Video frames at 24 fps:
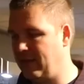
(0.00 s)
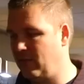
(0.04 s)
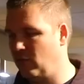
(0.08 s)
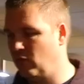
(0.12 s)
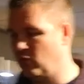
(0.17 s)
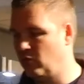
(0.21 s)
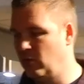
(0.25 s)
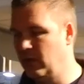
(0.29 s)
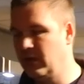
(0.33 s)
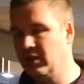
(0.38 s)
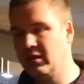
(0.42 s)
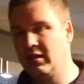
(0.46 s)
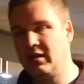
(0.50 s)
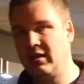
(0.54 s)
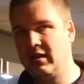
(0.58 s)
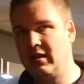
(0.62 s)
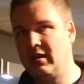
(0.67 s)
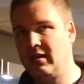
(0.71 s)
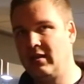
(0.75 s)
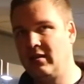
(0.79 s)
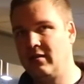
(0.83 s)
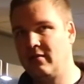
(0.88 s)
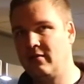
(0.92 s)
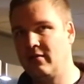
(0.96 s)

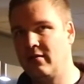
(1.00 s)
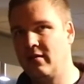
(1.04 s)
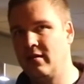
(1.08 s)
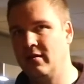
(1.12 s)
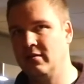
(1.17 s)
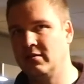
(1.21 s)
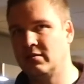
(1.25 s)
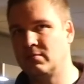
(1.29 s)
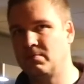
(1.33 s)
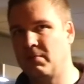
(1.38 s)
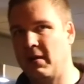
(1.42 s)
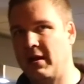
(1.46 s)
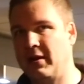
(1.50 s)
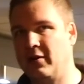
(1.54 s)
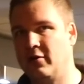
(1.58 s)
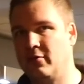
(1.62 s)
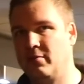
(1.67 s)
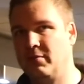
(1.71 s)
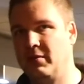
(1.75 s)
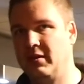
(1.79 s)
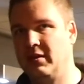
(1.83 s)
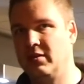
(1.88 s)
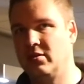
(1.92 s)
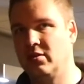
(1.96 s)
really inspired
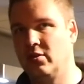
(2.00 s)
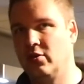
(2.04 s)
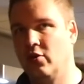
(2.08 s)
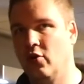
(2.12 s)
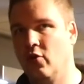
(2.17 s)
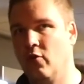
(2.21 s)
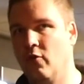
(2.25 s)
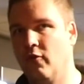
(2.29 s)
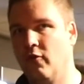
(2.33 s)
me to go